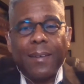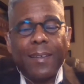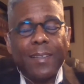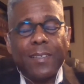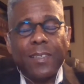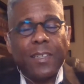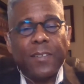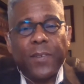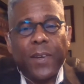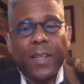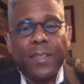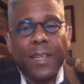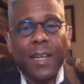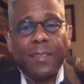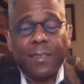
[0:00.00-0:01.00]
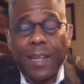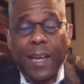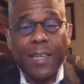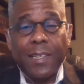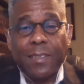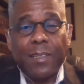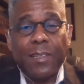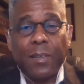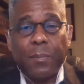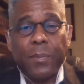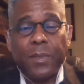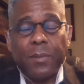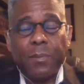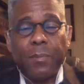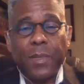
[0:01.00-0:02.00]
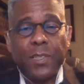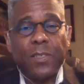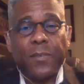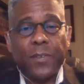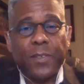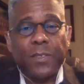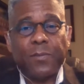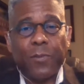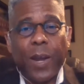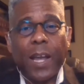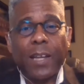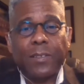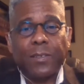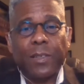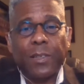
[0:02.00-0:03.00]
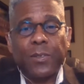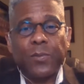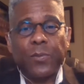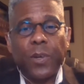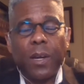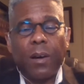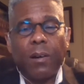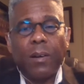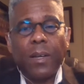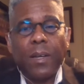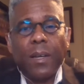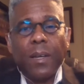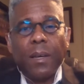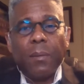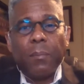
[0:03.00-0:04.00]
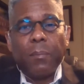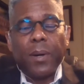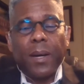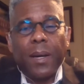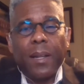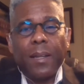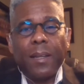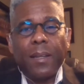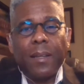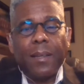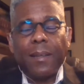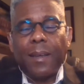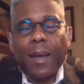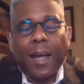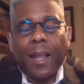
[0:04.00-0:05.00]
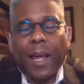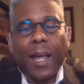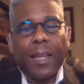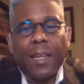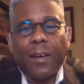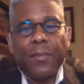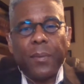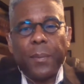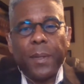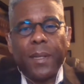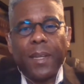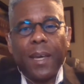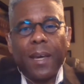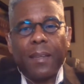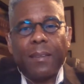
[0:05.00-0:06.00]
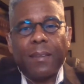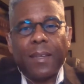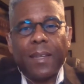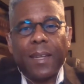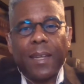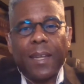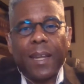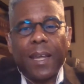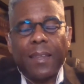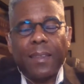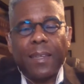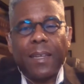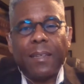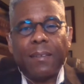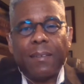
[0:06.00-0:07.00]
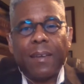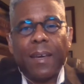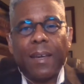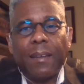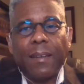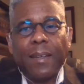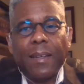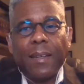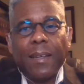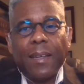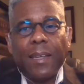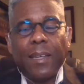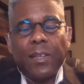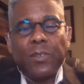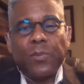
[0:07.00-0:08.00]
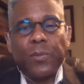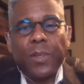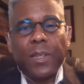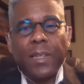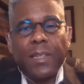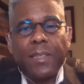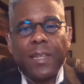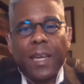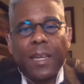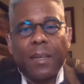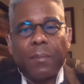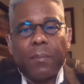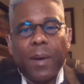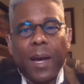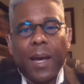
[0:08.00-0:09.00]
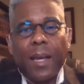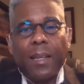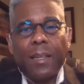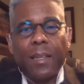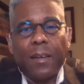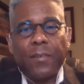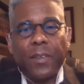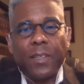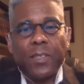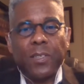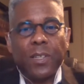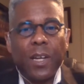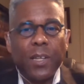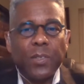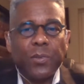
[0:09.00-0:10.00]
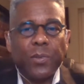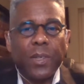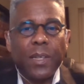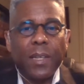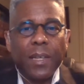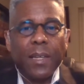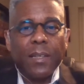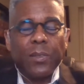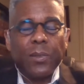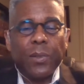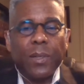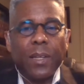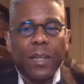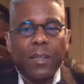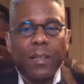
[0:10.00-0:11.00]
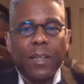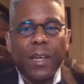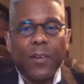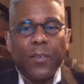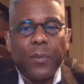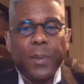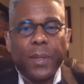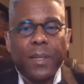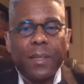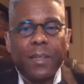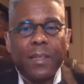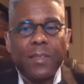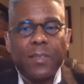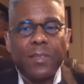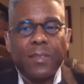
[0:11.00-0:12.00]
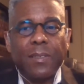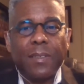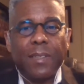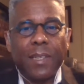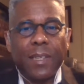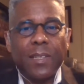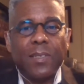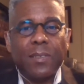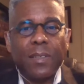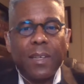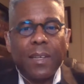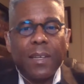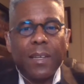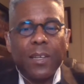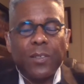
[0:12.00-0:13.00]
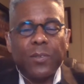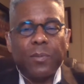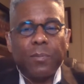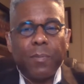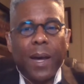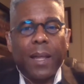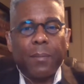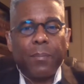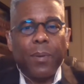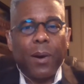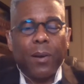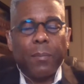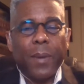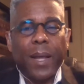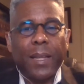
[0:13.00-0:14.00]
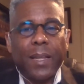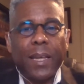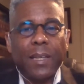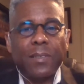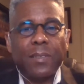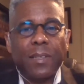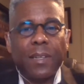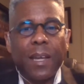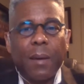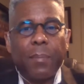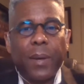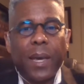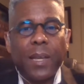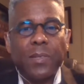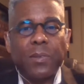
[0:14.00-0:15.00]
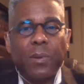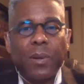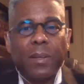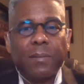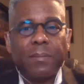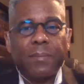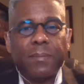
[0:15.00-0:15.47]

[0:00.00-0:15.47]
It's fantastic. Now, he's a little mischievous rascal as well, but I love him to death. And I think that he has really taken my love of this country to another level because this is my part of my legacy that I'll pass on.